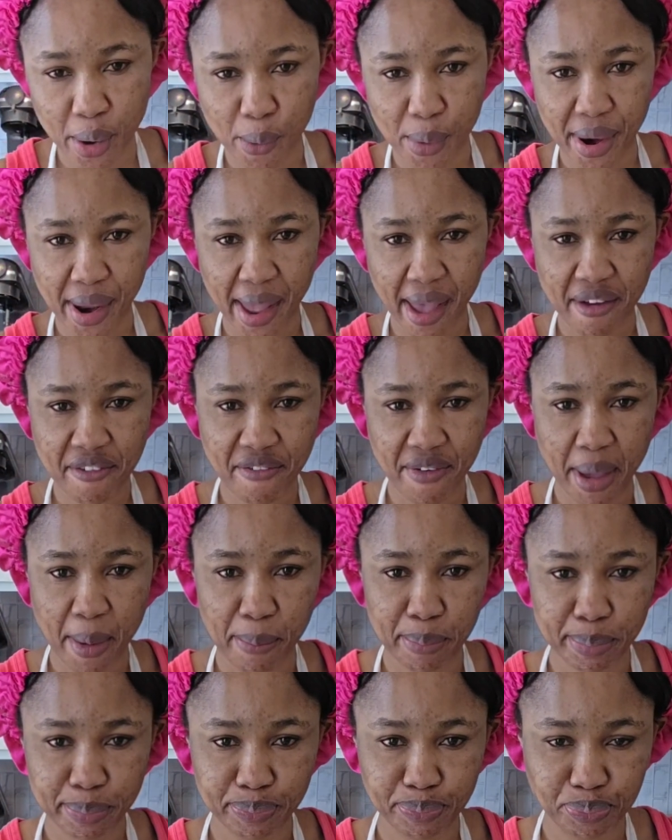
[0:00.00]
So
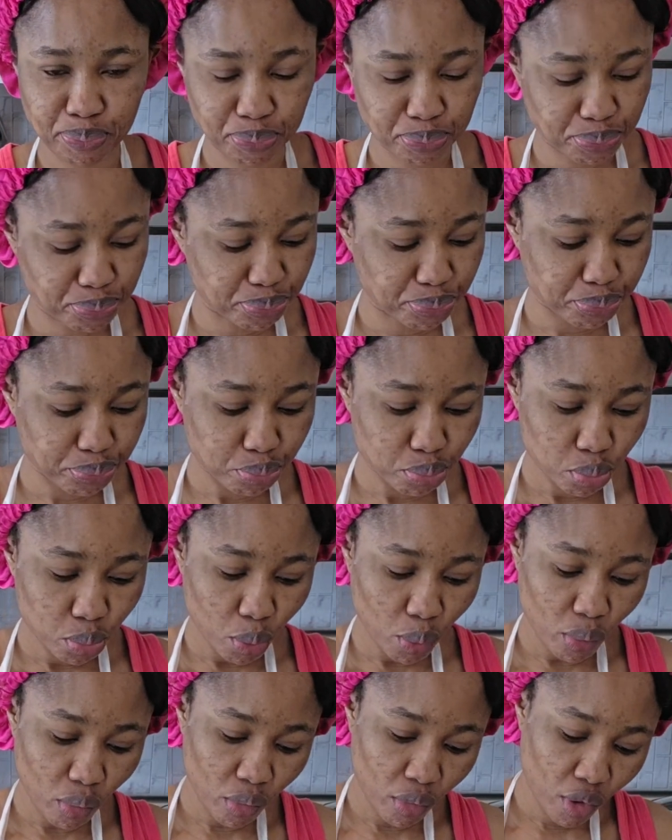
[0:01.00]
here I lost
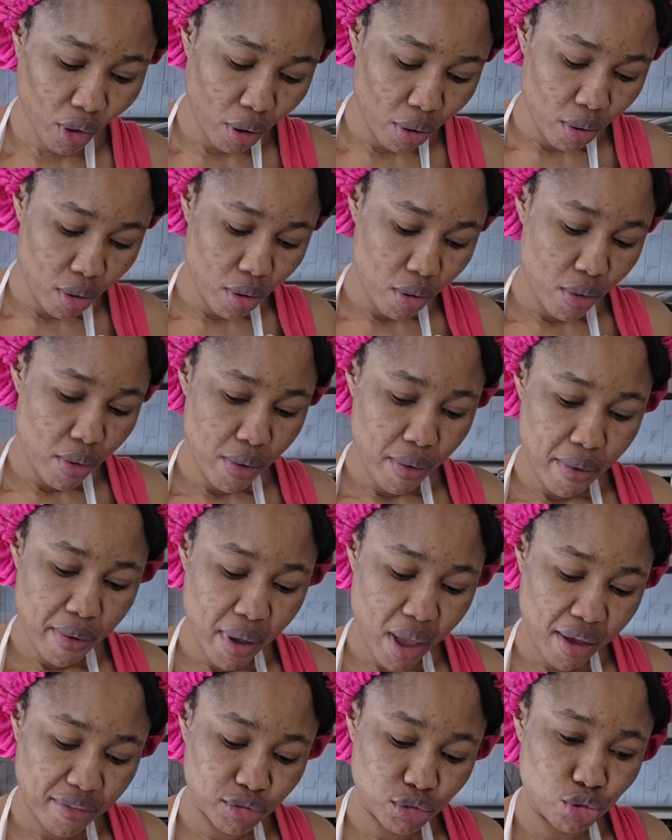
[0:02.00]
the clip
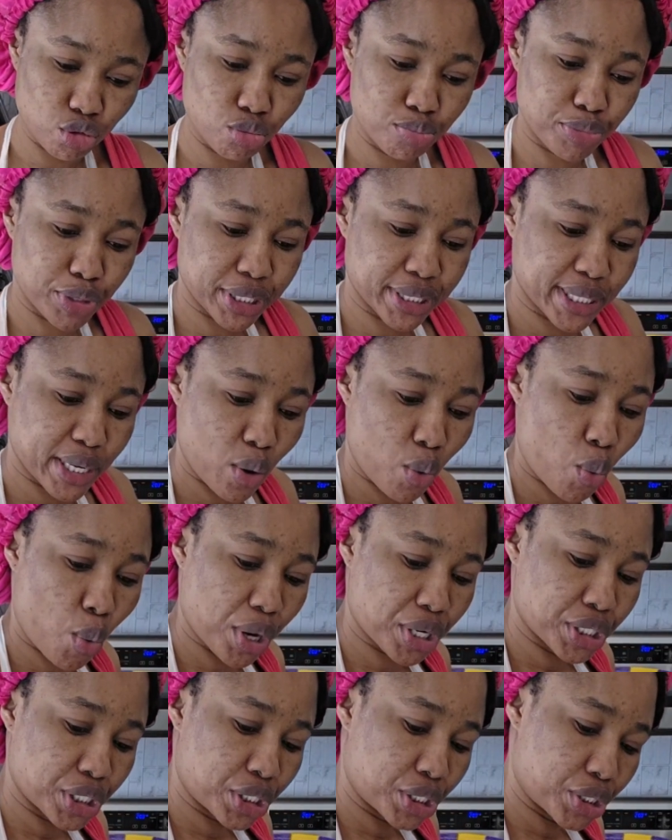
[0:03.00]
I made for
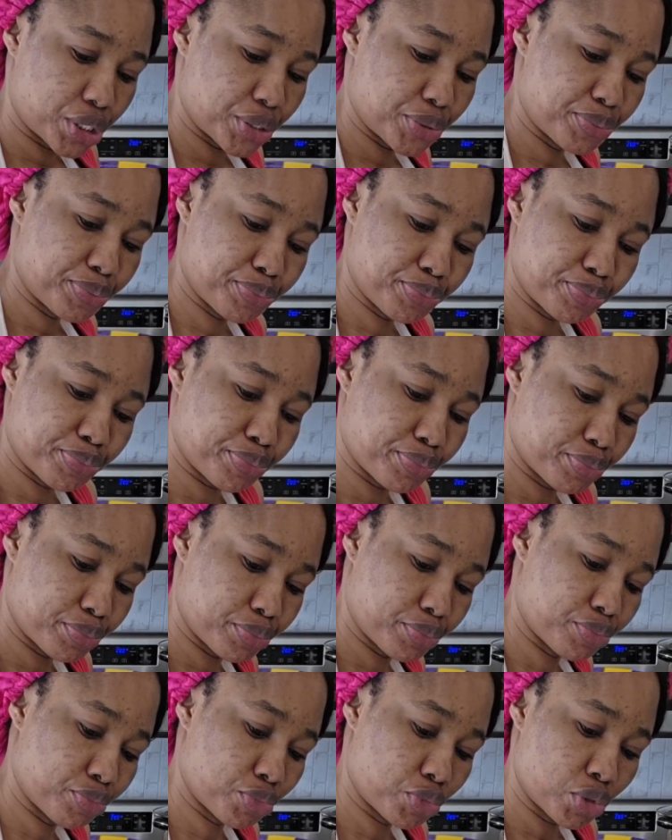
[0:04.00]
this particular
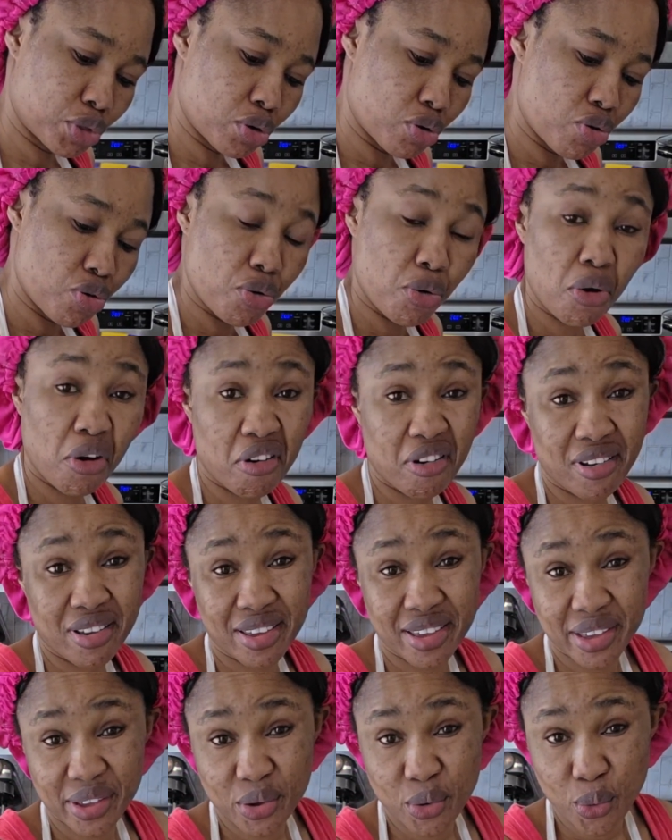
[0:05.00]
video. So
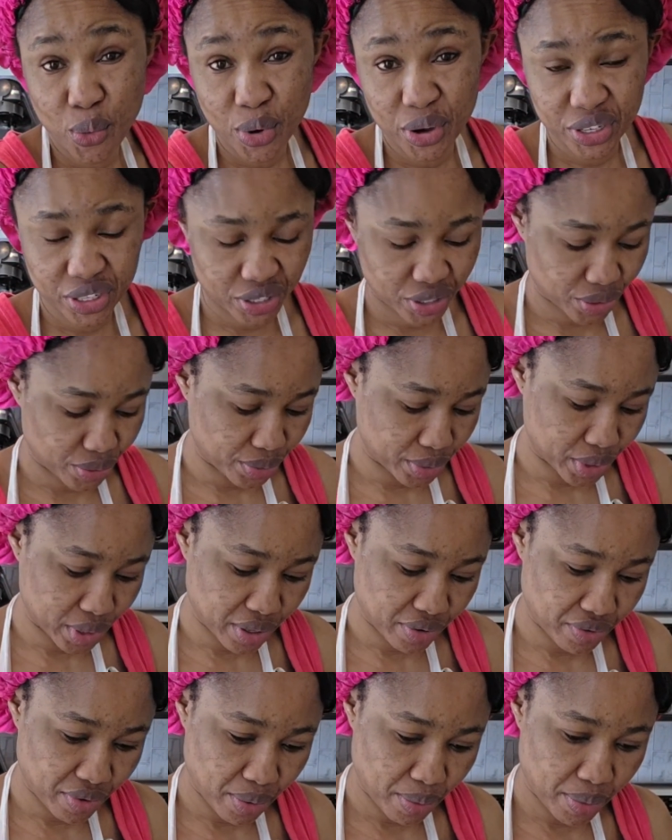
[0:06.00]
but
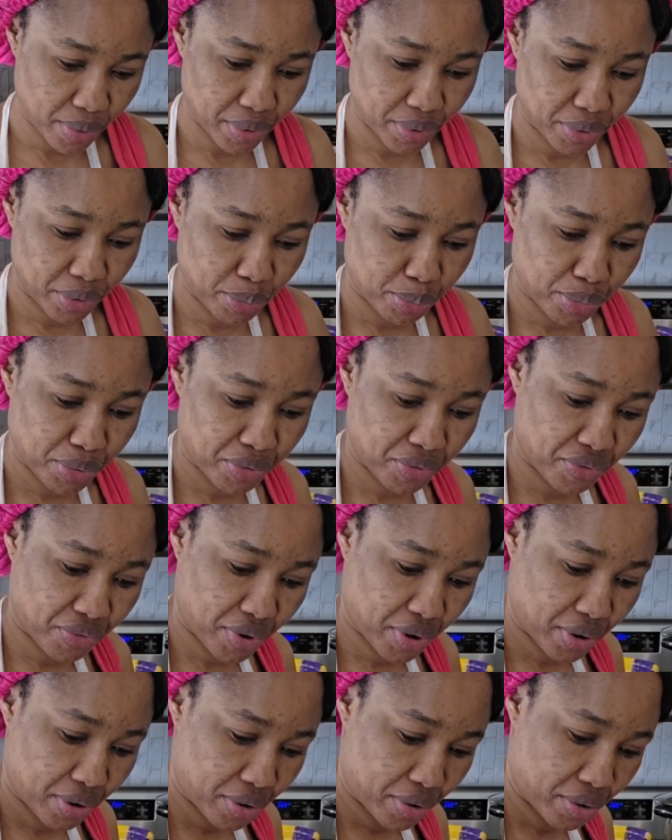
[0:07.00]
fortunately for
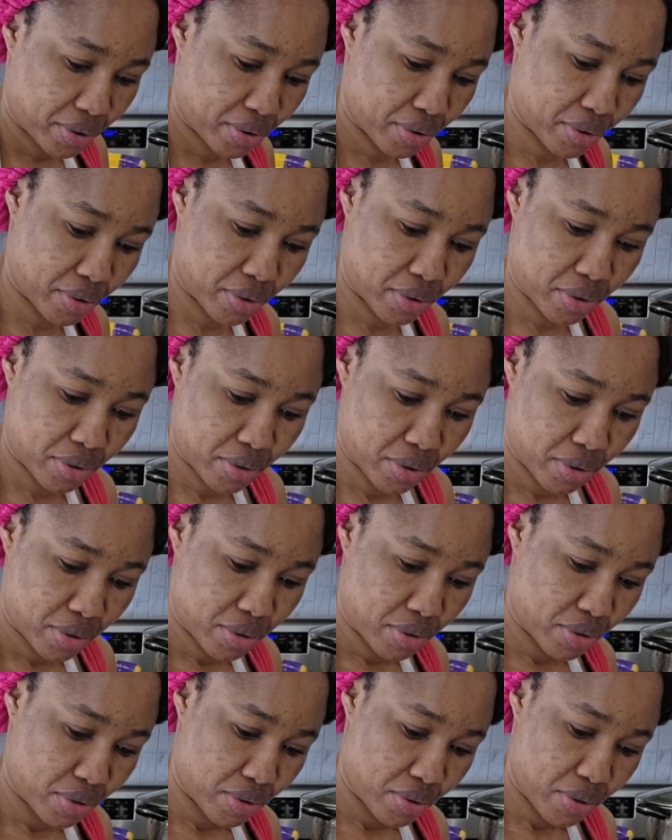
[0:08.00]
me, I have this
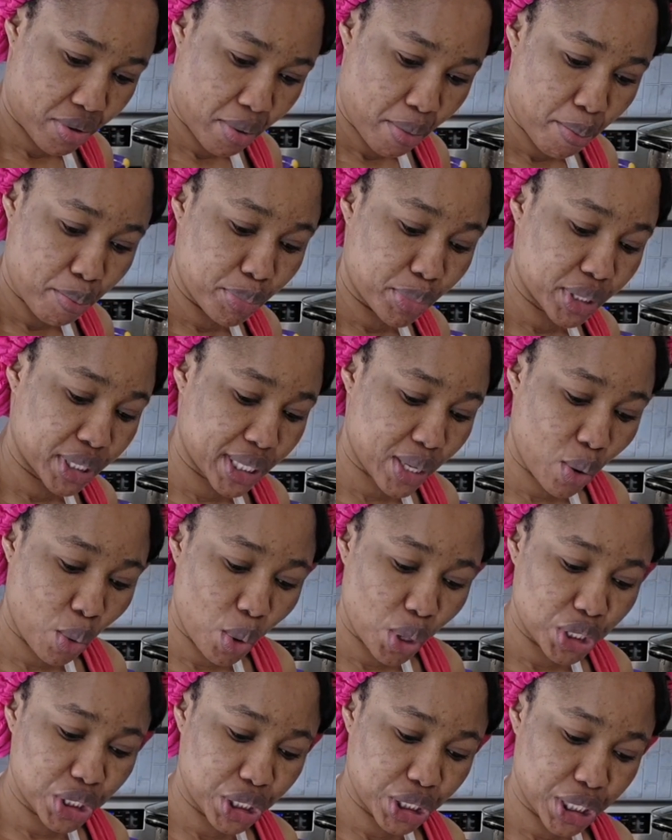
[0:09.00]
clip I have
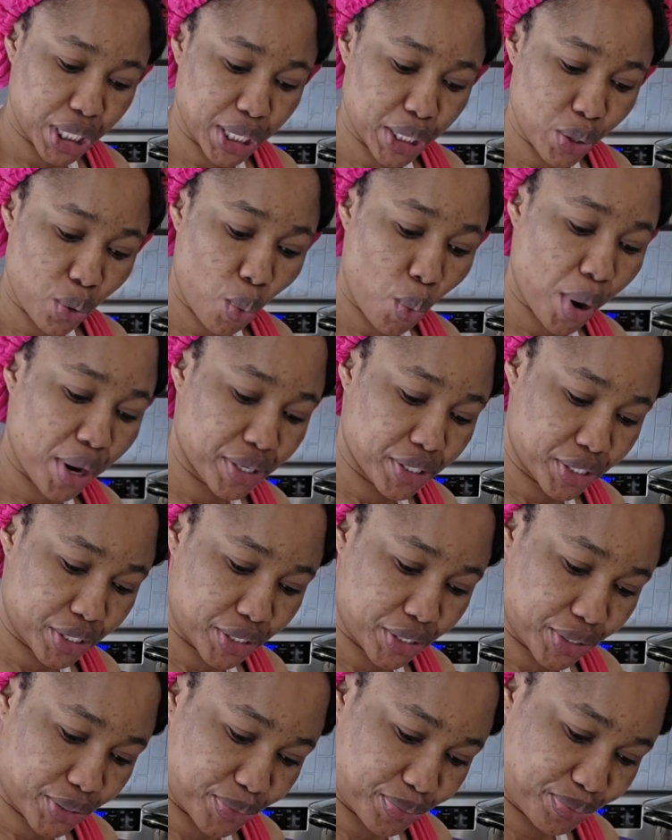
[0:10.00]
made before on
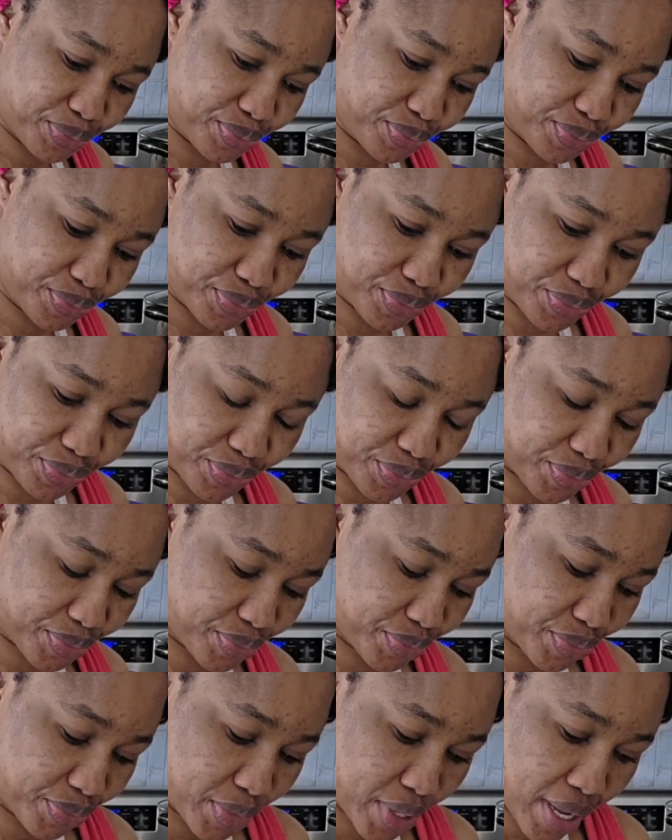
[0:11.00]
my previous
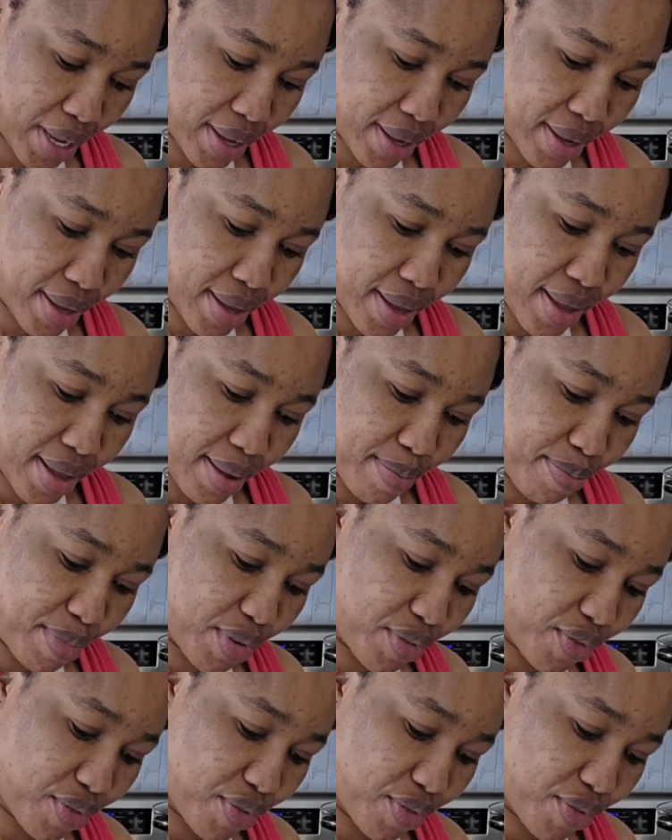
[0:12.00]
video.